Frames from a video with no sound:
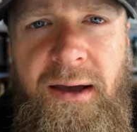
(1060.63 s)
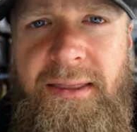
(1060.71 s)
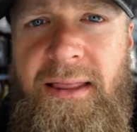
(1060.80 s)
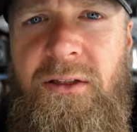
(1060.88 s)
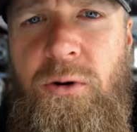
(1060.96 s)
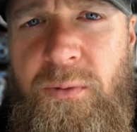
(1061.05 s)
and
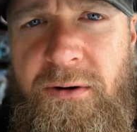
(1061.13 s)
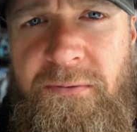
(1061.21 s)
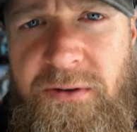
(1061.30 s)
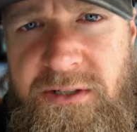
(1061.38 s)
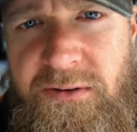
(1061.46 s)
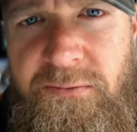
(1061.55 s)
that little bit of
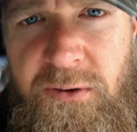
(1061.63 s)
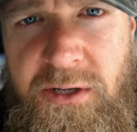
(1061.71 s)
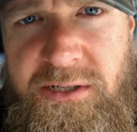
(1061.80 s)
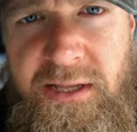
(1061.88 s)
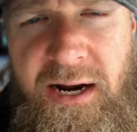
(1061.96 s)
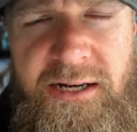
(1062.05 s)
fishing
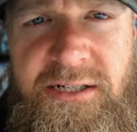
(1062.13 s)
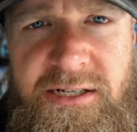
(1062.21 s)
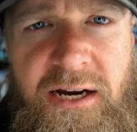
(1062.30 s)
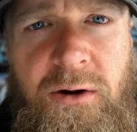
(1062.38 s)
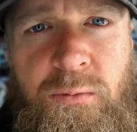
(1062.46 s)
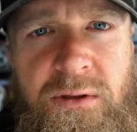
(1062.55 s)
footage that I
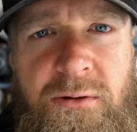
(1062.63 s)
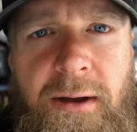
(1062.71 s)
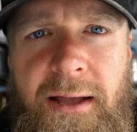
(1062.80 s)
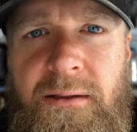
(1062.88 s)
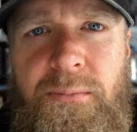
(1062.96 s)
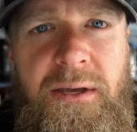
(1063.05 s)
shared with you
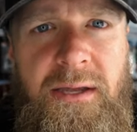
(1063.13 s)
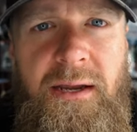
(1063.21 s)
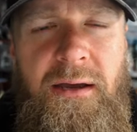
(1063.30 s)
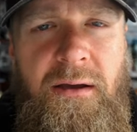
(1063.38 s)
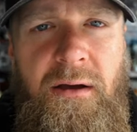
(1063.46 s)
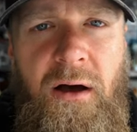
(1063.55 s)
at the
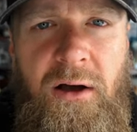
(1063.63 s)
beginning.